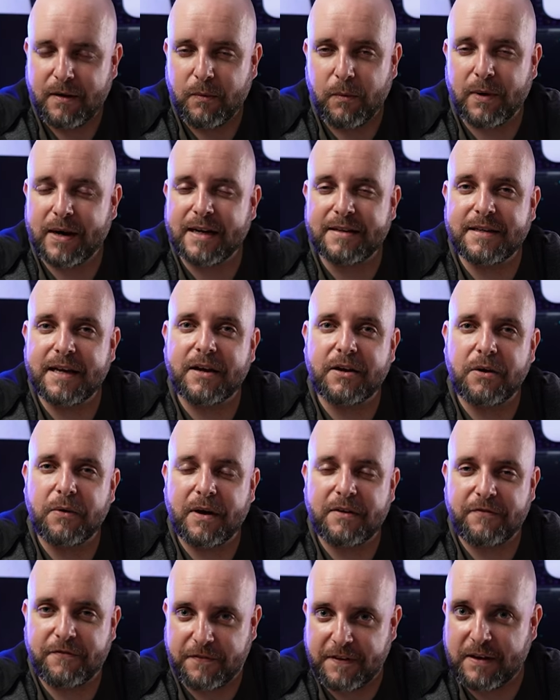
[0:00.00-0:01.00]
what I tell
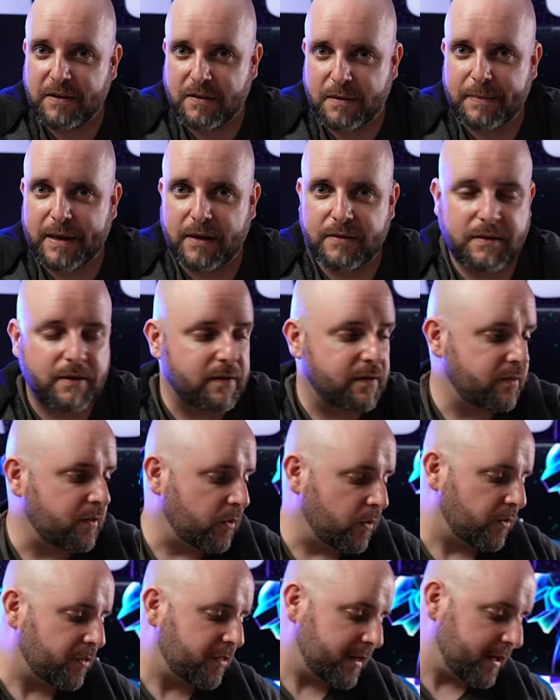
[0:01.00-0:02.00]
you I feel about the, the
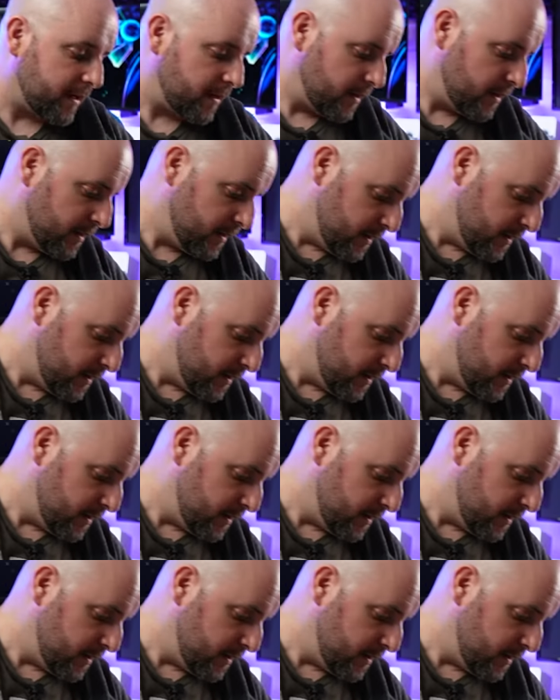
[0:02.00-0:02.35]
whole thing.